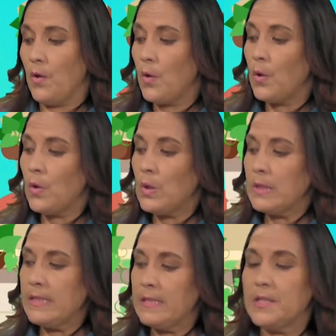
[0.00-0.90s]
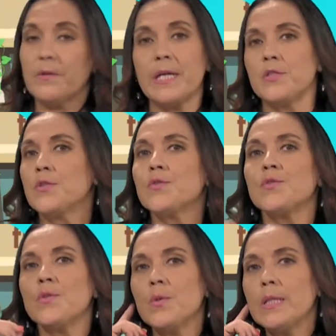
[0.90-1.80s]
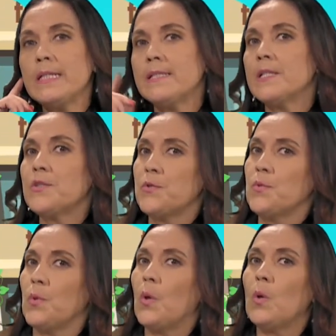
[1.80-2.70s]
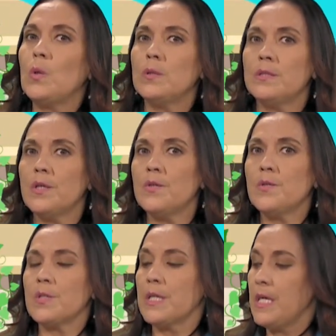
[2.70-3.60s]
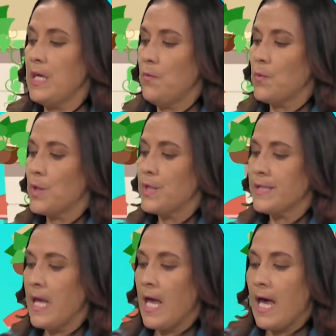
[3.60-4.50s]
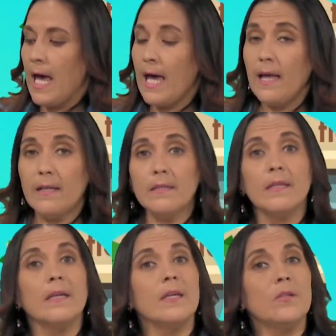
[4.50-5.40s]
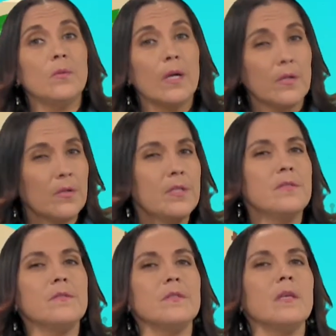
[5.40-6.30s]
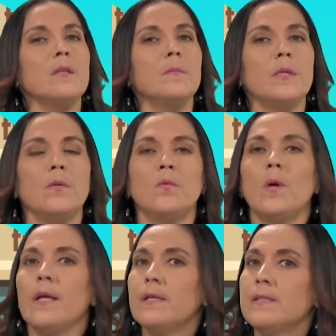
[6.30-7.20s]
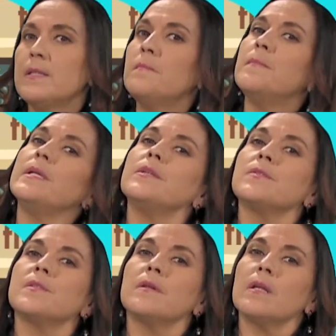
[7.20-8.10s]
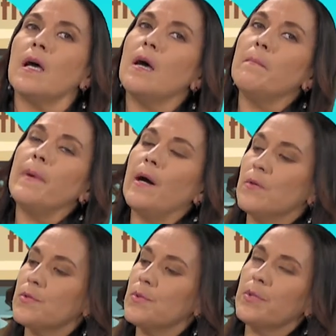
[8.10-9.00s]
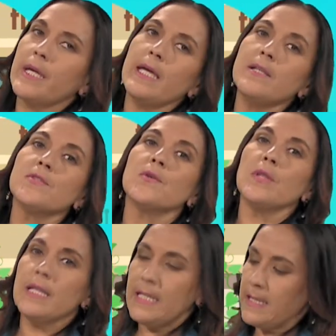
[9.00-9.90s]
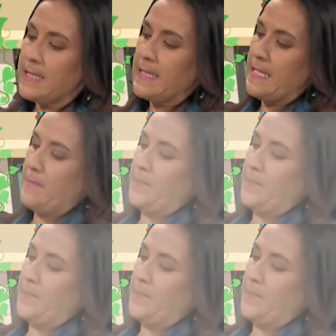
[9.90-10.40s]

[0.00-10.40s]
all the directions you listen to, all those keywords, and you are going to tell me what is the video song about, okay? So let's see.